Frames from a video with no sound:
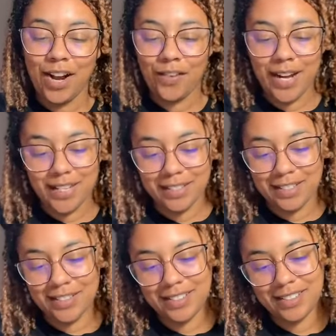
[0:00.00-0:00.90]
All
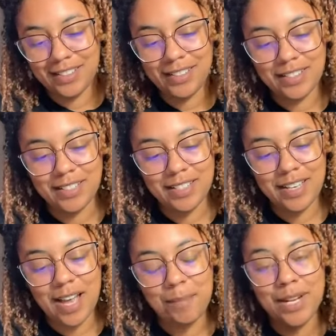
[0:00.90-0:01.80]
right.
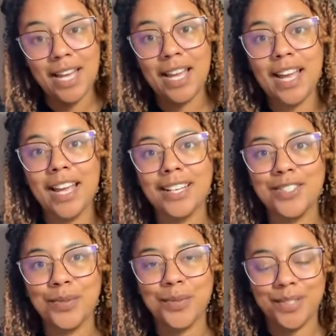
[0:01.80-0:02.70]
I'm going to head
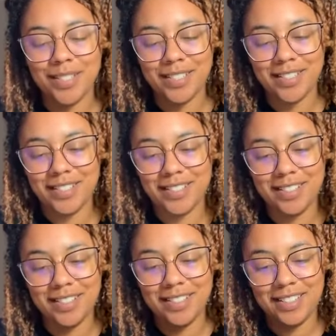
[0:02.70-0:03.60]
towards
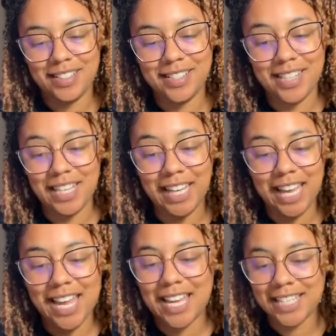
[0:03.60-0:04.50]
the
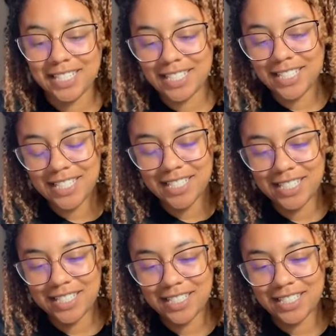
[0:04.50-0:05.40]

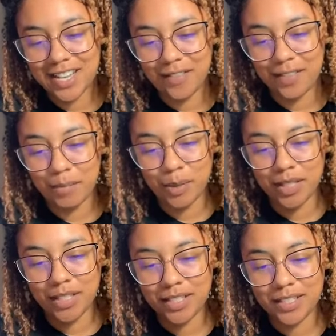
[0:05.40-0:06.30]
end of the
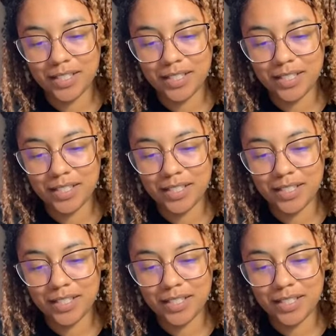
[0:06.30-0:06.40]
book.